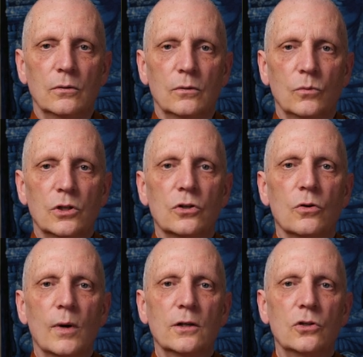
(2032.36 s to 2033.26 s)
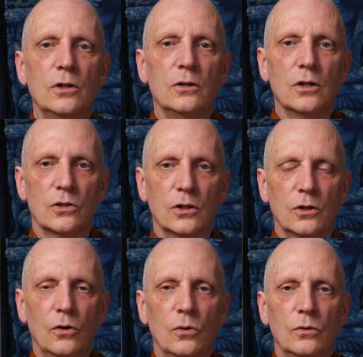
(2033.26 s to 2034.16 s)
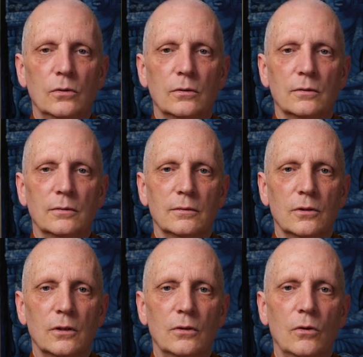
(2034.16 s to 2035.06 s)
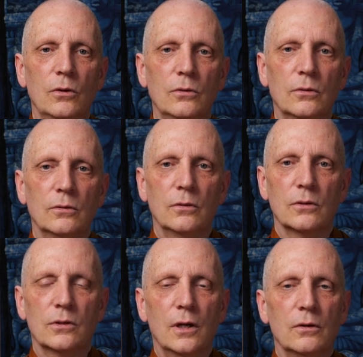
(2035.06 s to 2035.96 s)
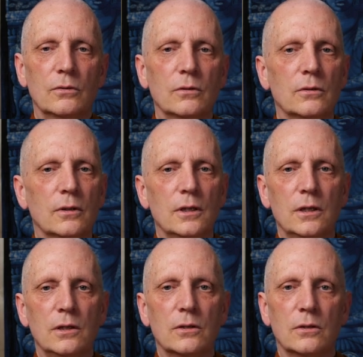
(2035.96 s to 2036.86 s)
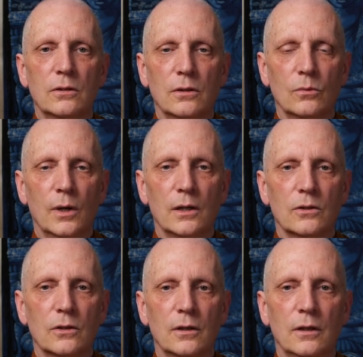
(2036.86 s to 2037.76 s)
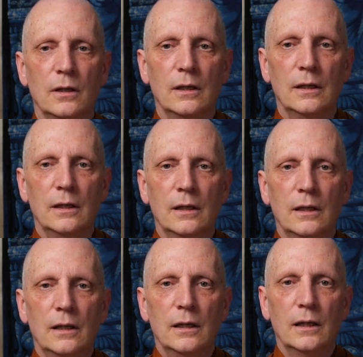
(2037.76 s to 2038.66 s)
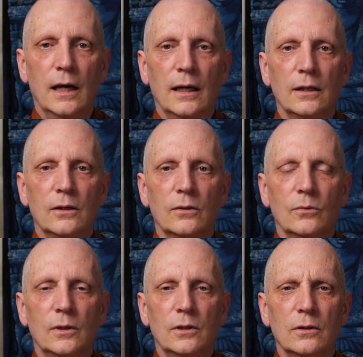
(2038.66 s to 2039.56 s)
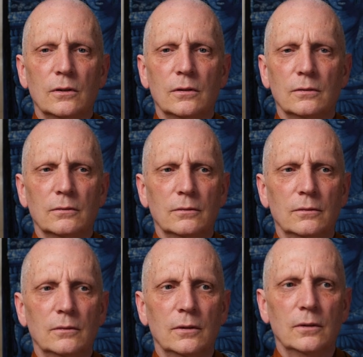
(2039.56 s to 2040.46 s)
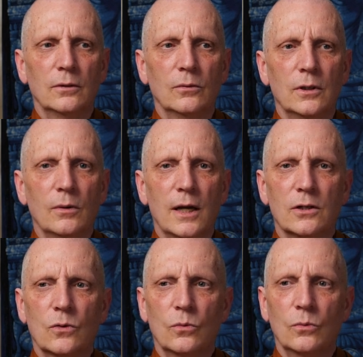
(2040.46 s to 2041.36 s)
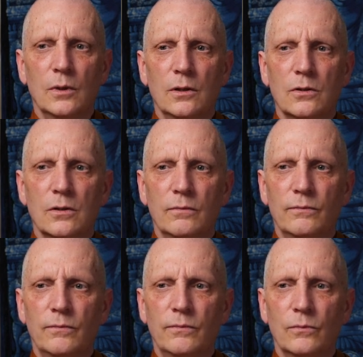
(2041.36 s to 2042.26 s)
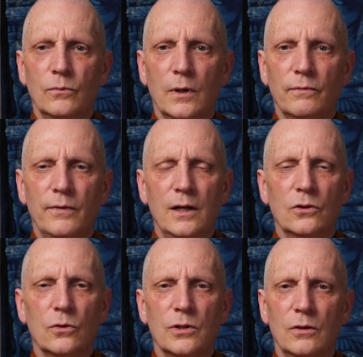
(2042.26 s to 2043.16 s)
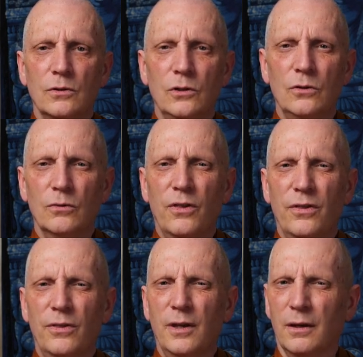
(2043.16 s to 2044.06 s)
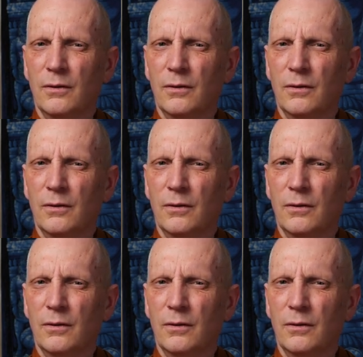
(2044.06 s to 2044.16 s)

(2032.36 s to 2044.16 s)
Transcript: which direction does it go? To the north, to the south, to the east, to the west? And when you ask, when a fire goes out, you don't think,